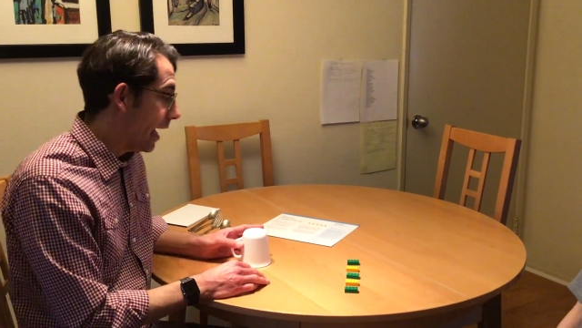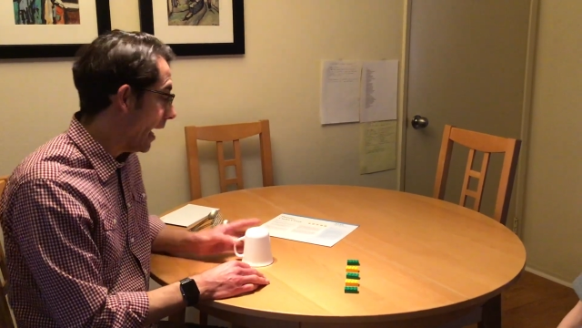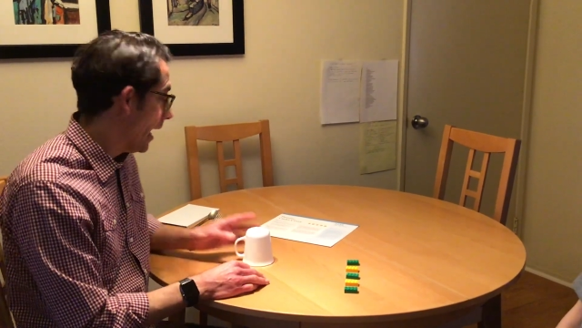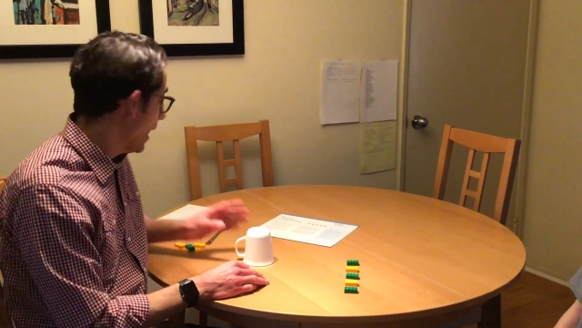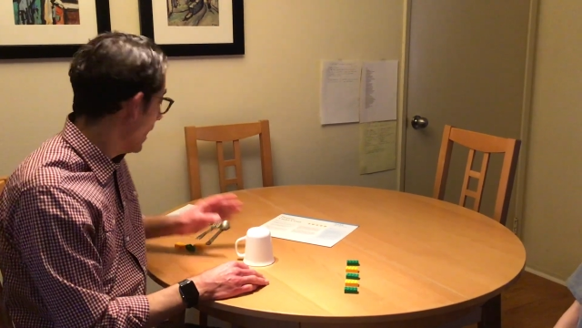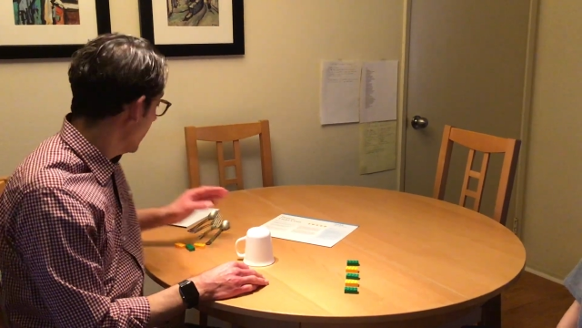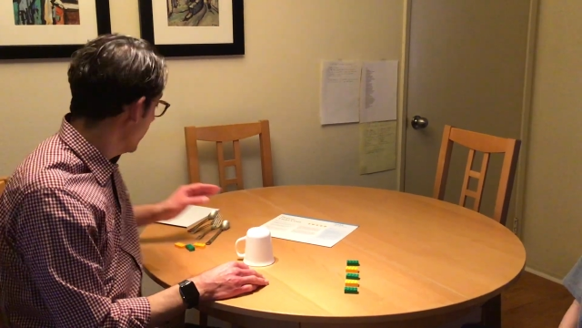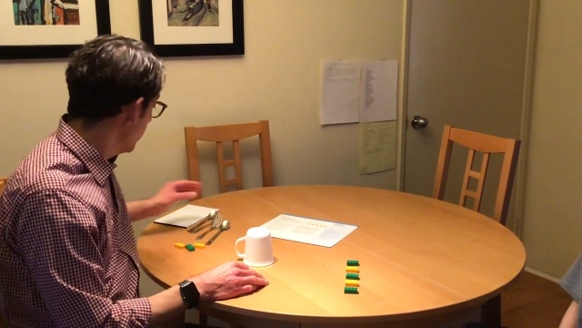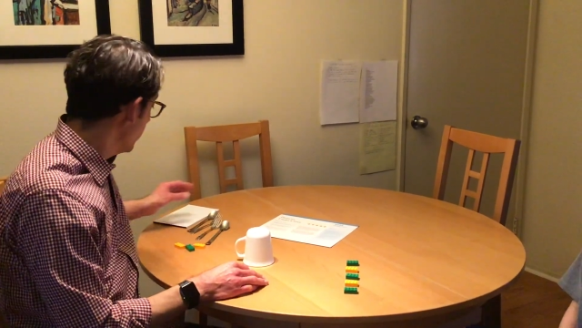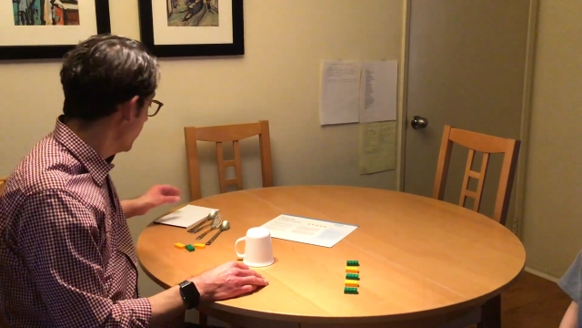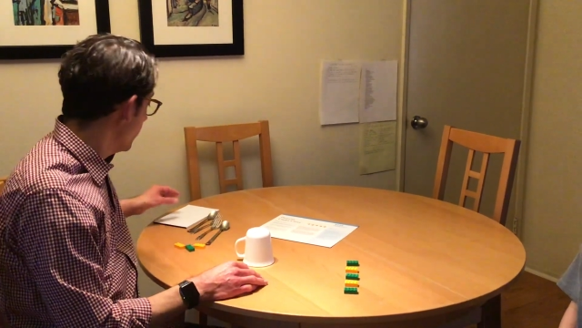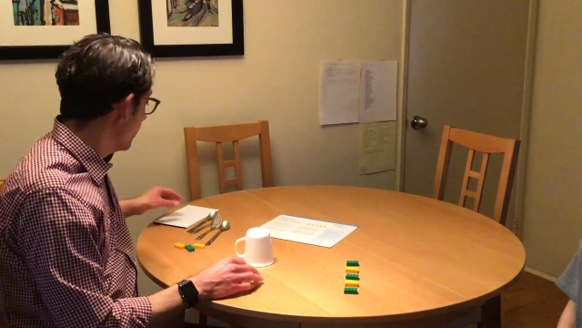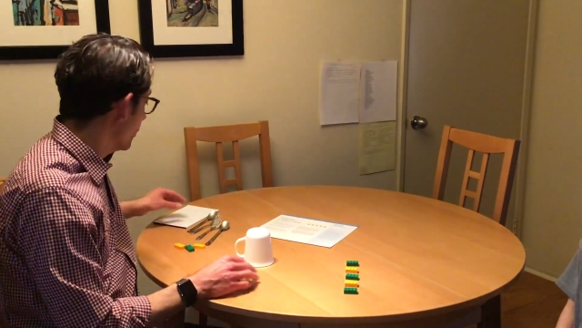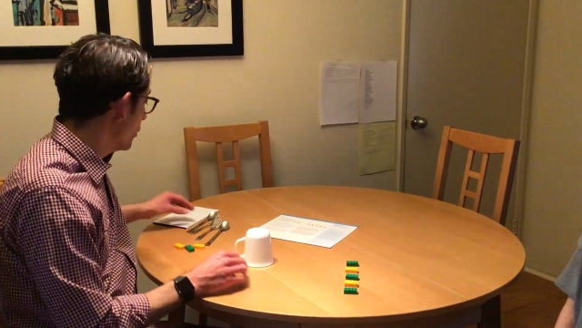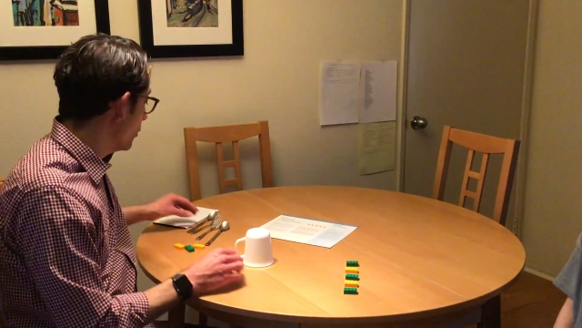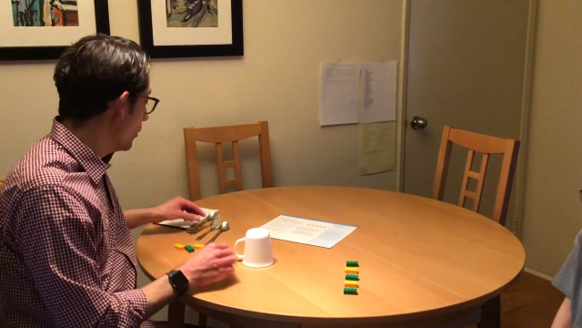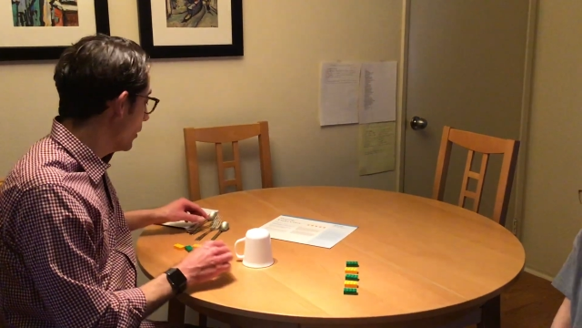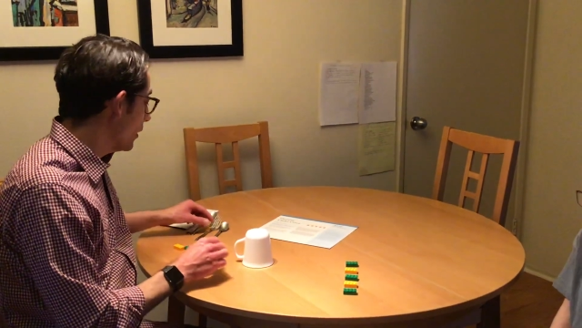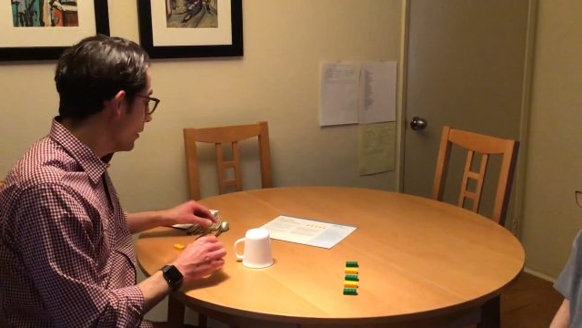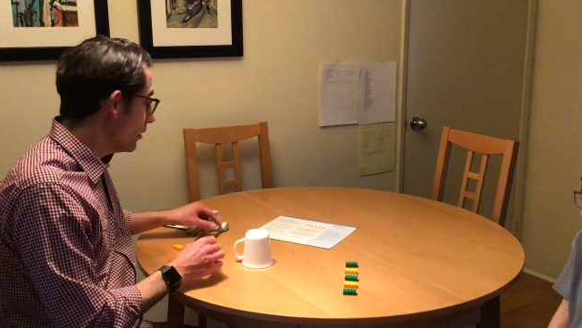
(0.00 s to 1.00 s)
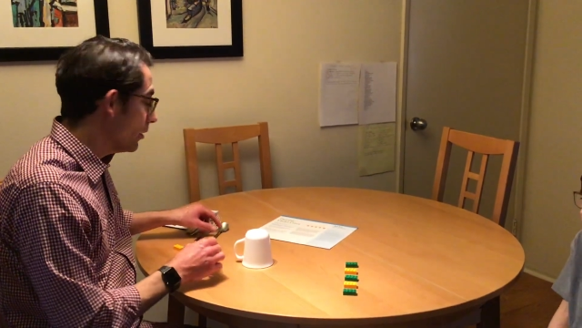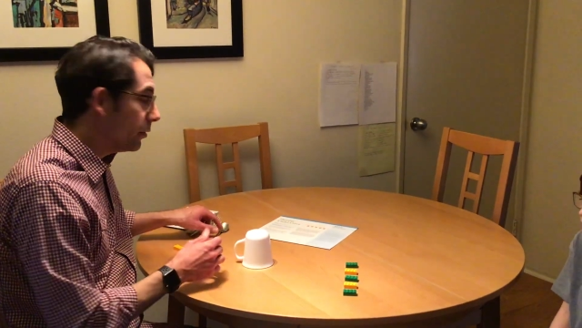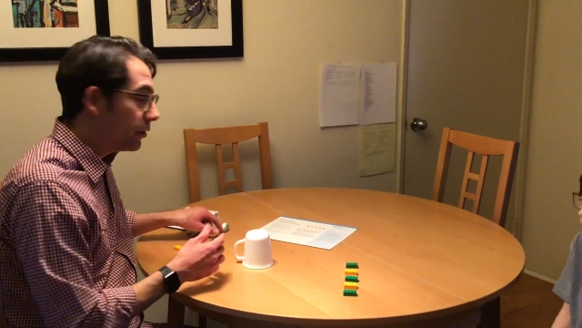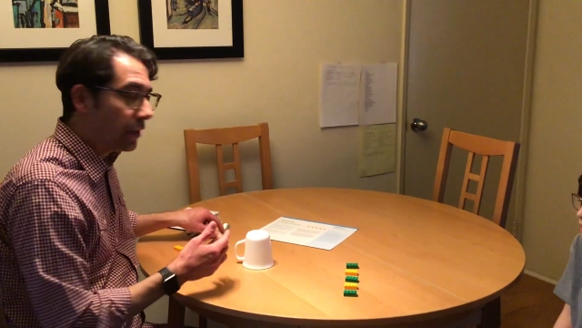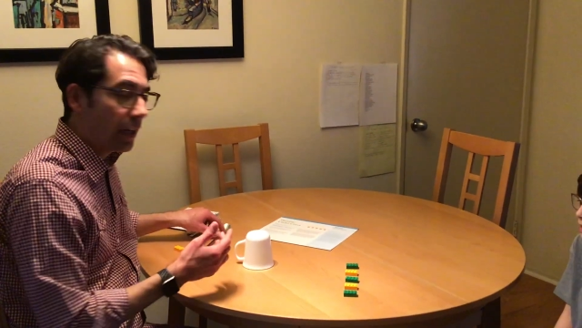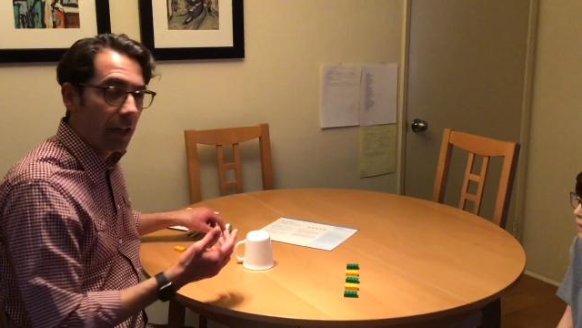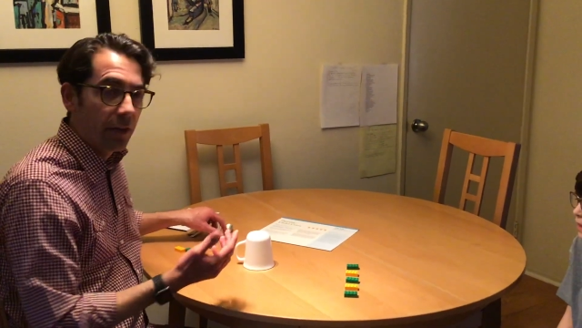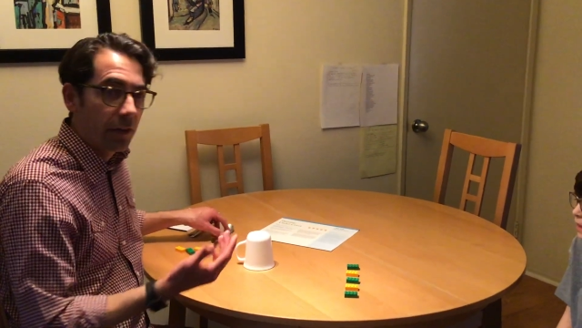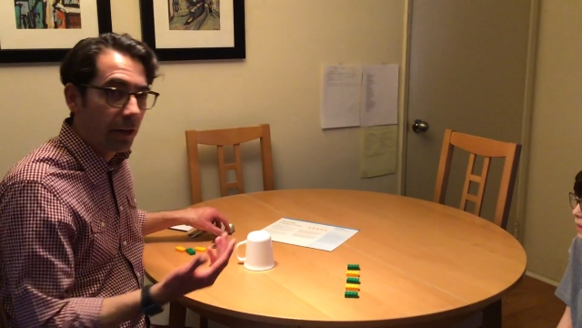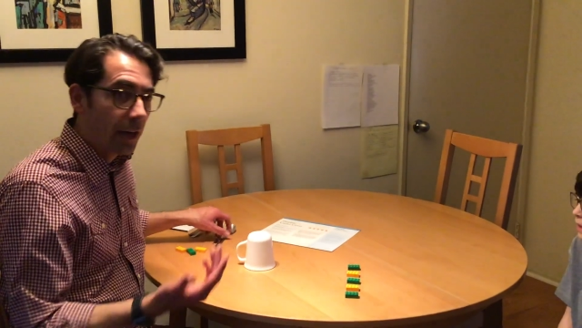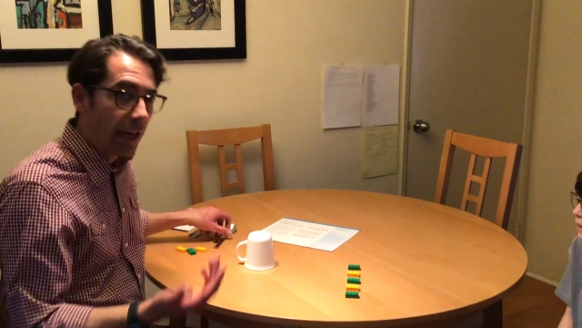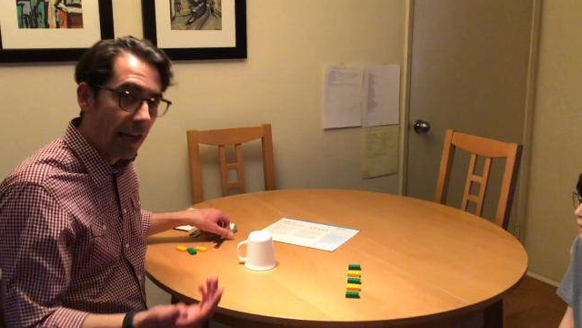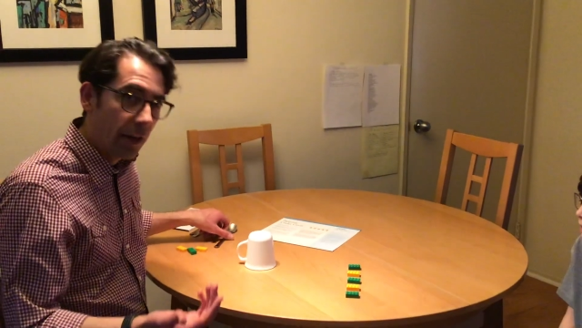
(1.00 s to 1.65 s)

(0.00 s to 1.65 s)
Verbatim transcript: And you can use other